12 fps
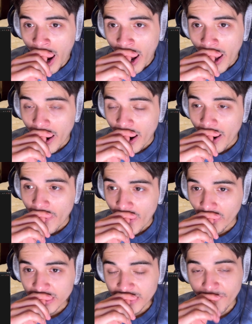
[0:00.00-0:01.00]
Uh, that
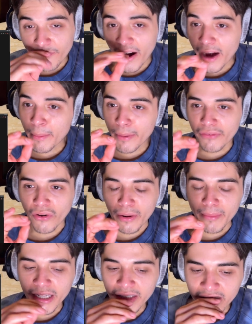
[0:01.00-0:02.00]
was a fire
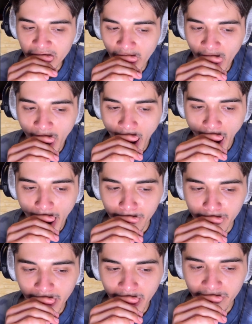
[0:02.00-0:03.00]
performance. I'm
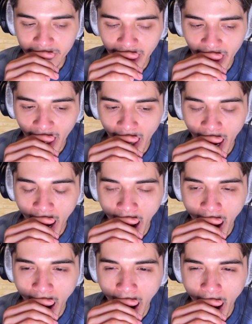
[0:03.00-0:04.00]
gonna give it.
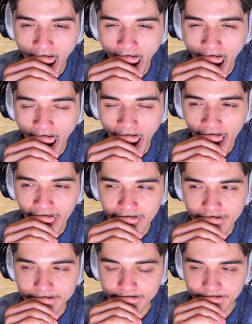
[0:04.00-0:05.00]

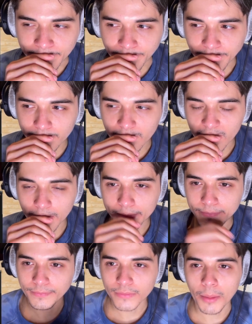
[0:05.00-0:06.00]
Hmm.
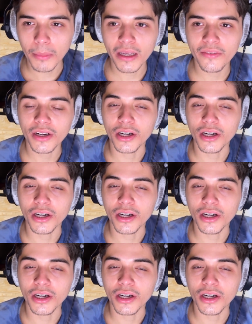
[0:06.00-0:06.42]
I'm gonna give it a